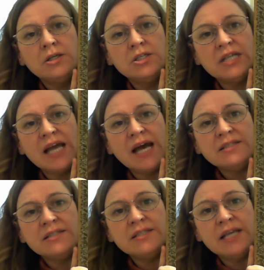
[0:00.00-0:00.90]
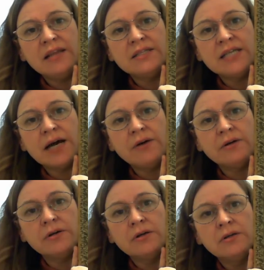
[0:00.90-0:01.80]
She has to stay in the
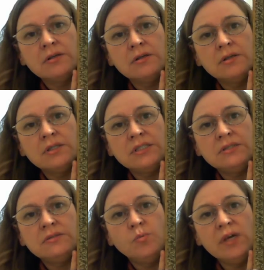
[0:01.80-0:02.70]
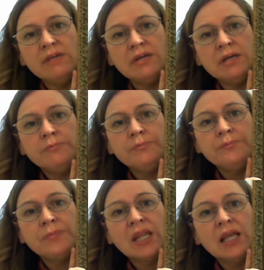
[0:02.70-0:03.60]
tower weaving.
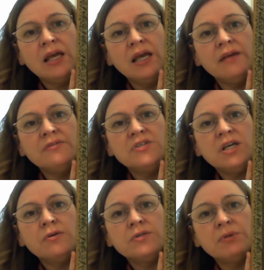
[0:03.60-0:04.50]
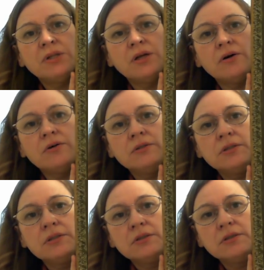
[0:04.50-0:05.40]
If she goes below,
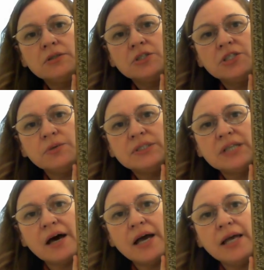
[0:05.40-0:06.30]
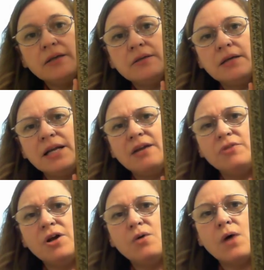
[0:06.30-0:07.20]
she will die, and I
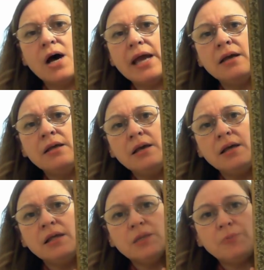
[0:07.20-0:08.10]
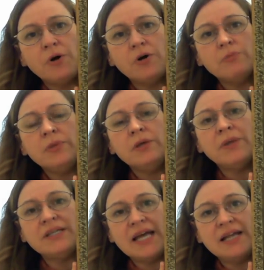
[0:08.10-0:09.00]
don't know why. The poem
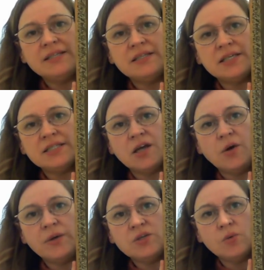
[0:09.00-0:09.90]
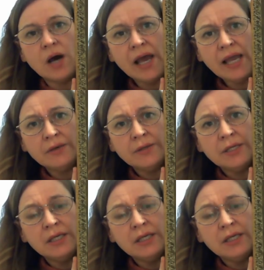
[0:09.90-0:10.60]
by Tennyson doesn't go into why.